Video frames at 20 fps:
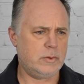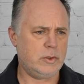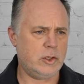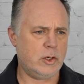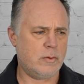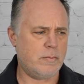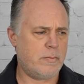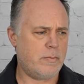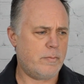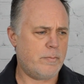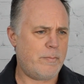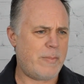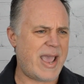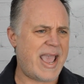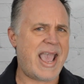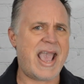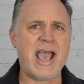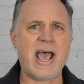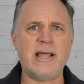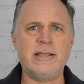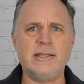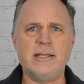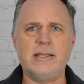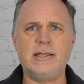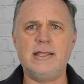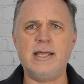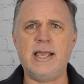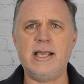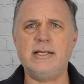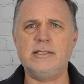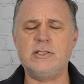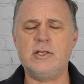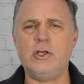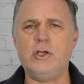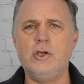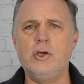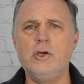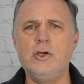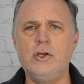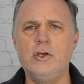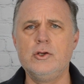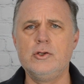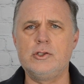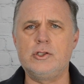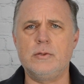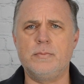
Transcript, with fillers: you know ban the things that you use